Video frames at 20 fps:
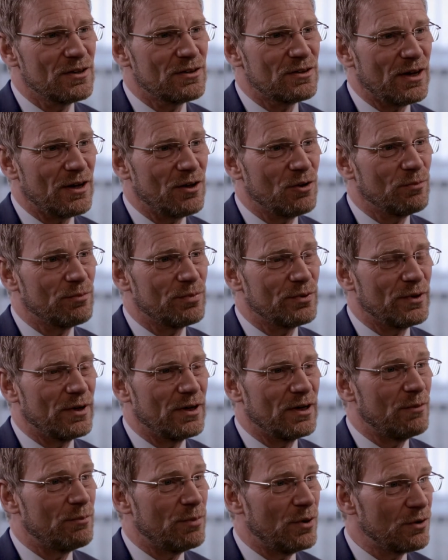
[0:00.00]
to help
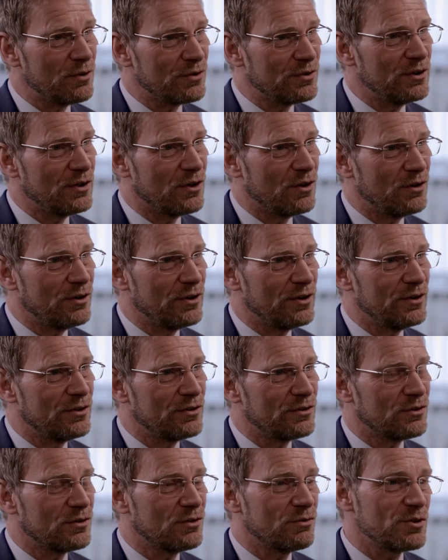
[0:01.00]
our policy
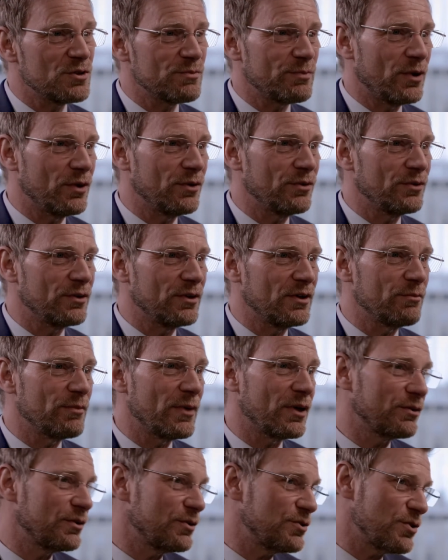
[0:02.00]
colleagues to respond in a
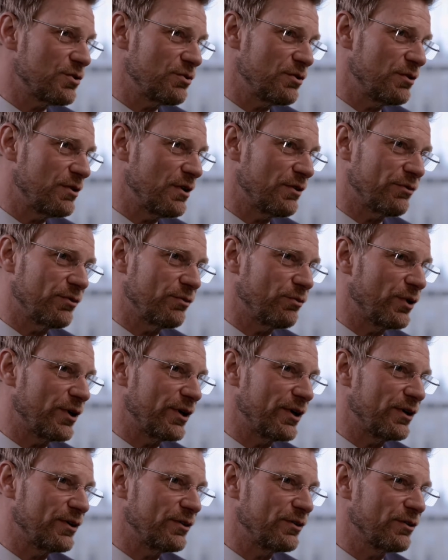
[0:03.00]
multitude of different
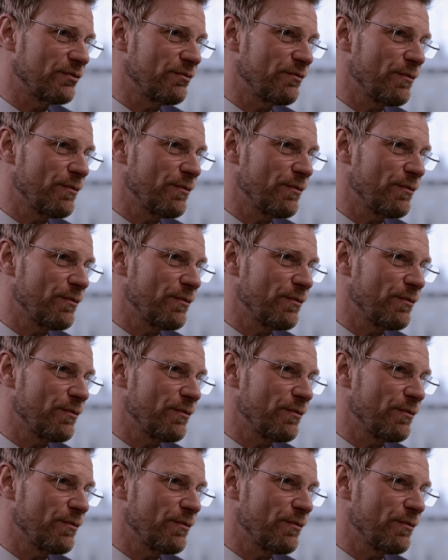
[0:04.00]
ways.